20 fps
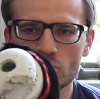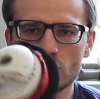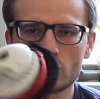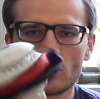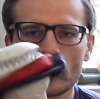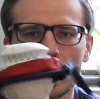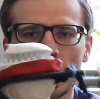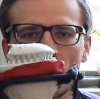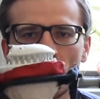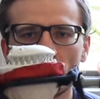
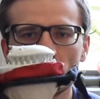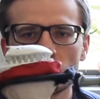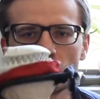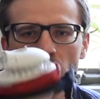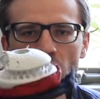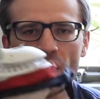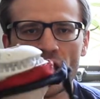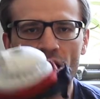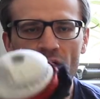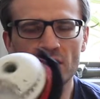
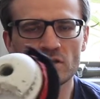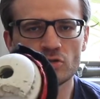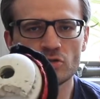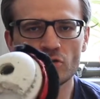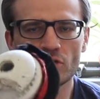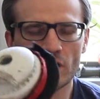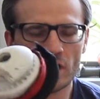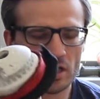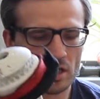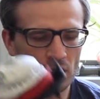hat
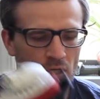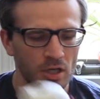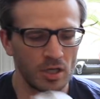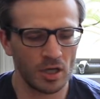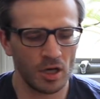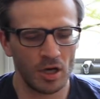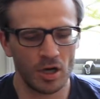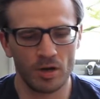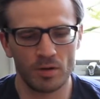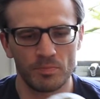trick
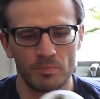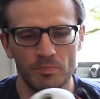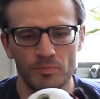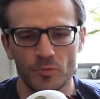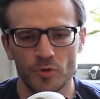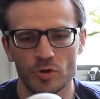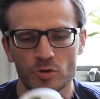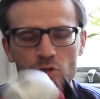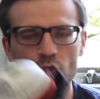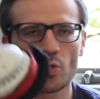
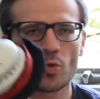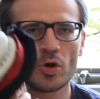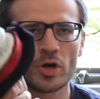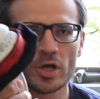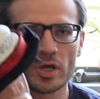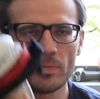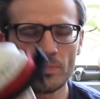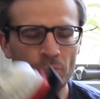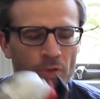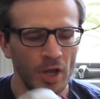or
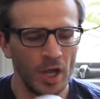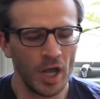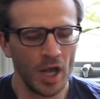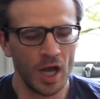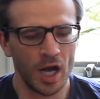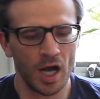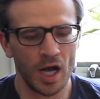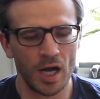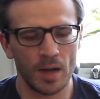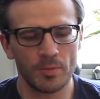toy.
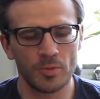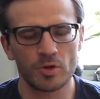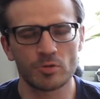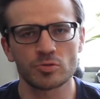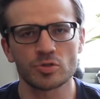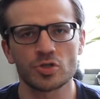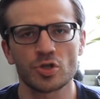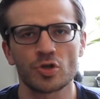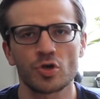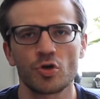There
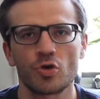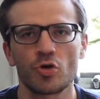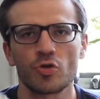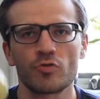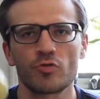was the Gold